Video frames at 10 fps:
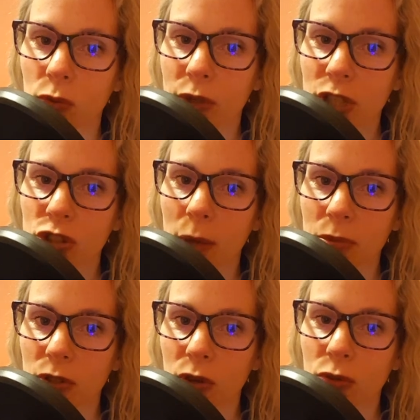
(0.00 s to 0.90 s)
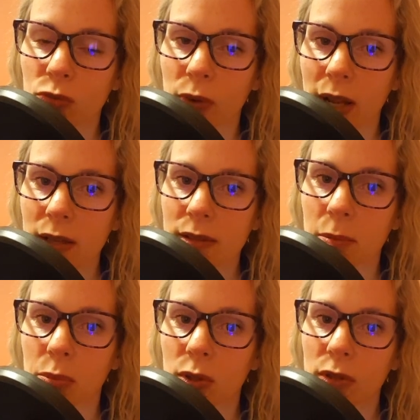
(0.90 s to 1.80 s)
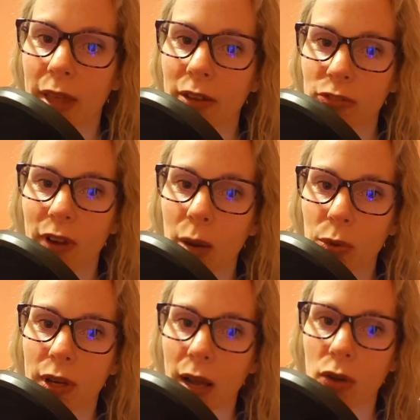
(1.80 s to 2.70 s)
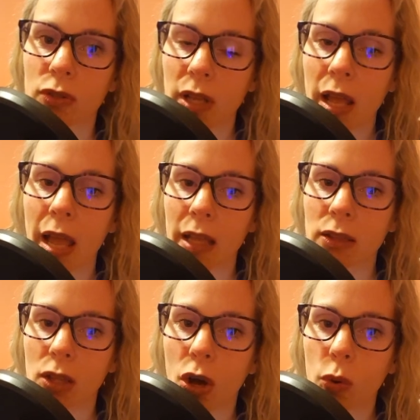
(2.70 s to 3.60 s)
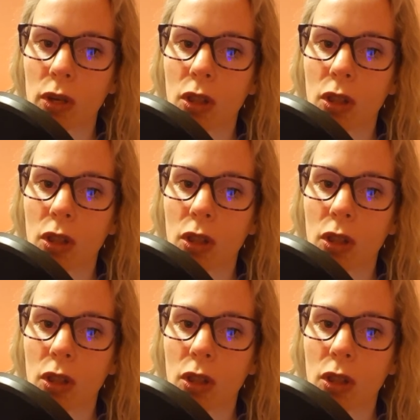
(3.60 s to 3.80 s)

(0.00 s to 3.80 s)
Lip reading: to reach up to those rings and pull that fabric out and lower,